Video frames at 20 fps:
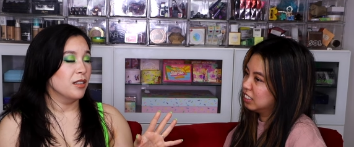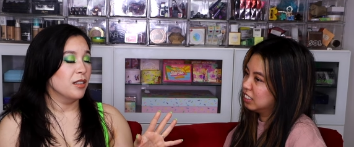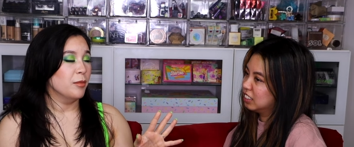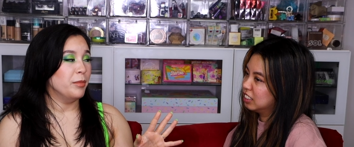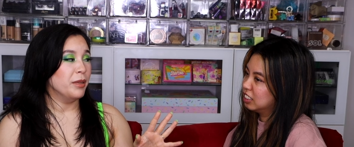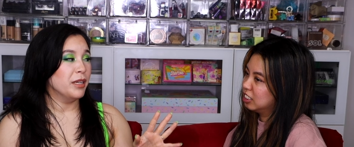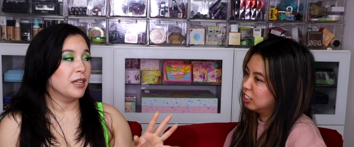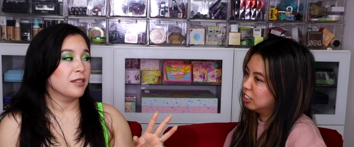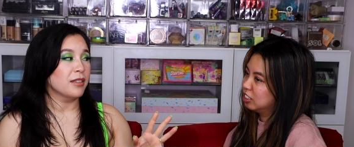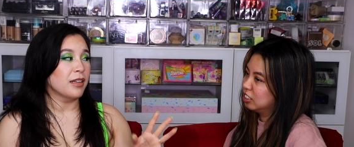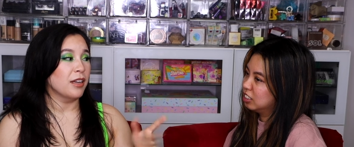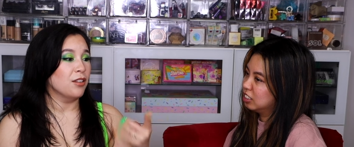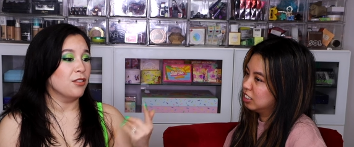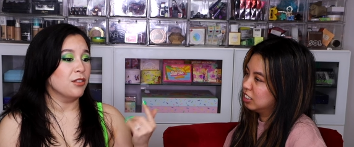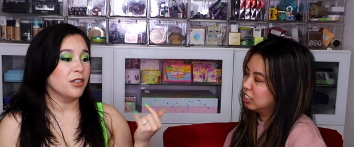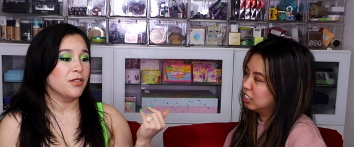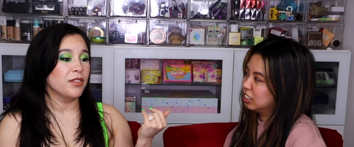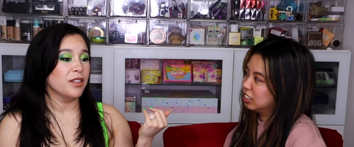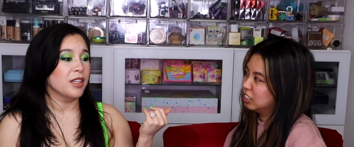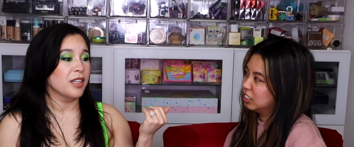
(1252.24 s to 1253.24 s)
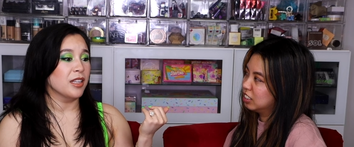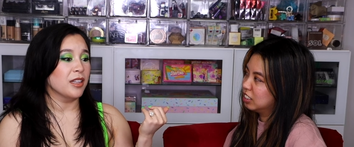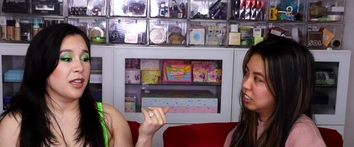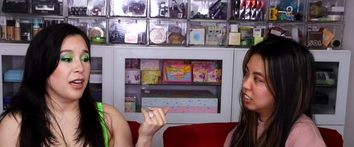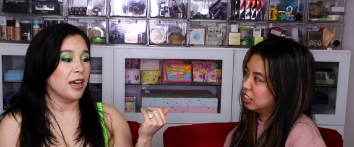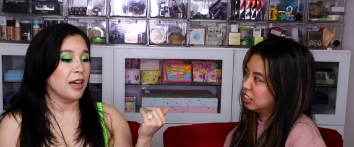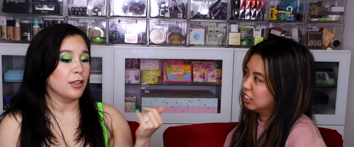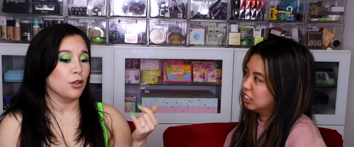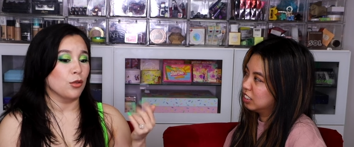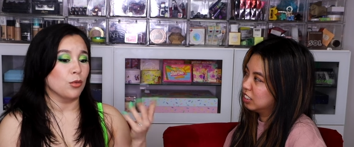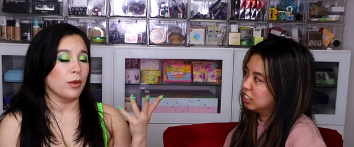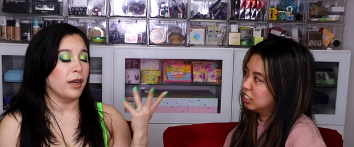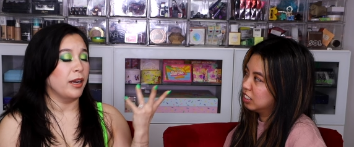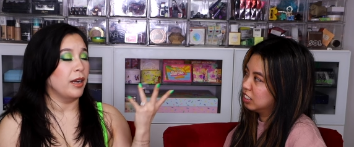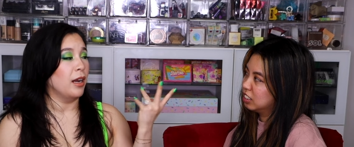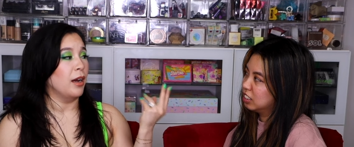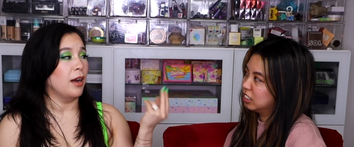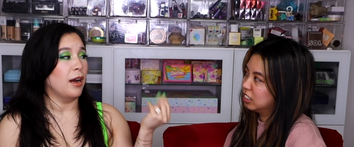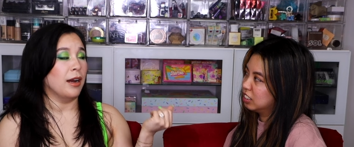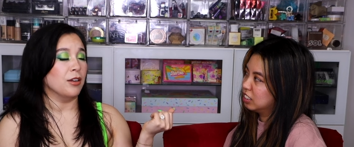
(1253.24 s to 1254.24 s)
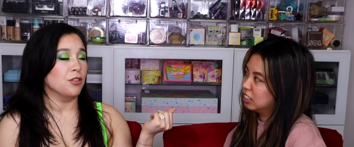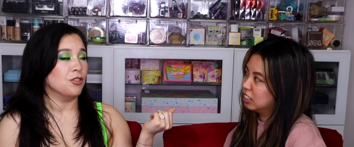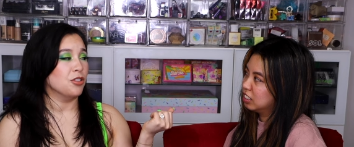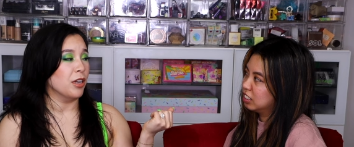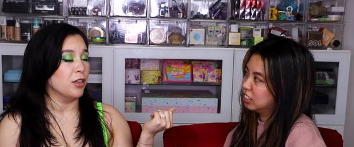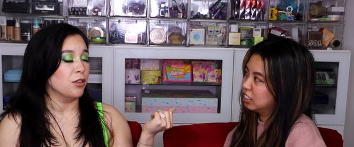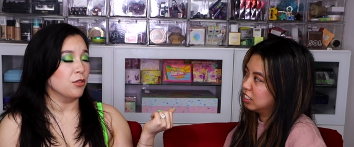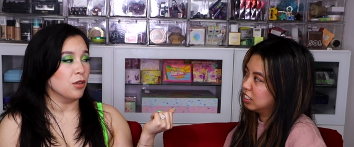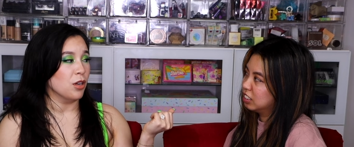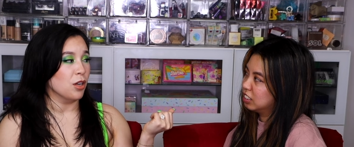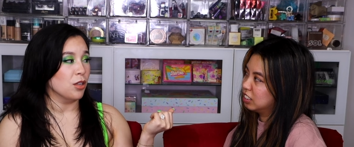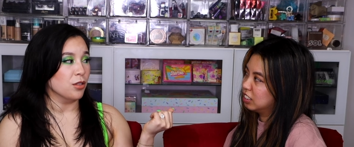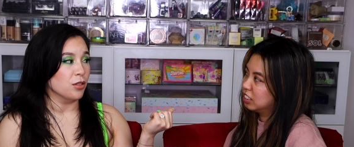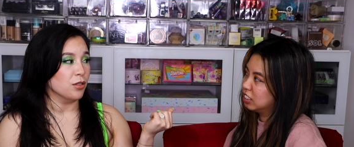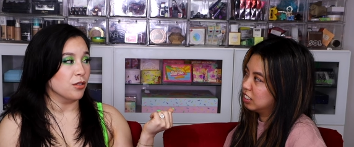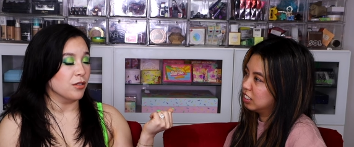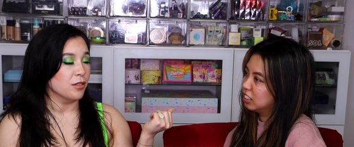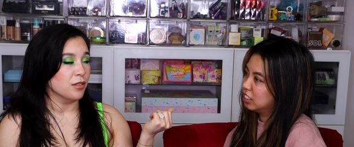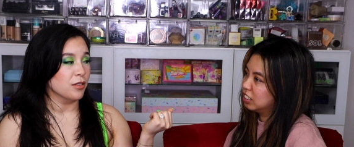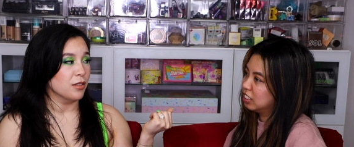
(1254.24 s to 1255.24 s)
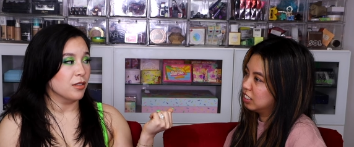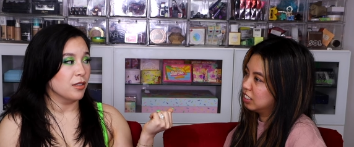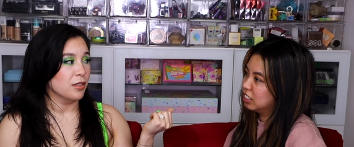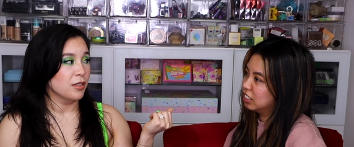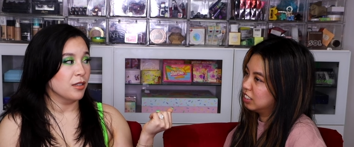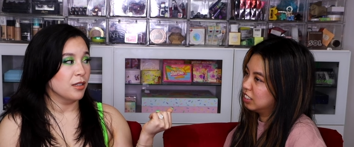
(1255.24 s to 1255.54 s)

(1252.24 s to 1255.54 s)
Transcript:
Speaker 1: Because I don't even think they had the right eyeshadow colors.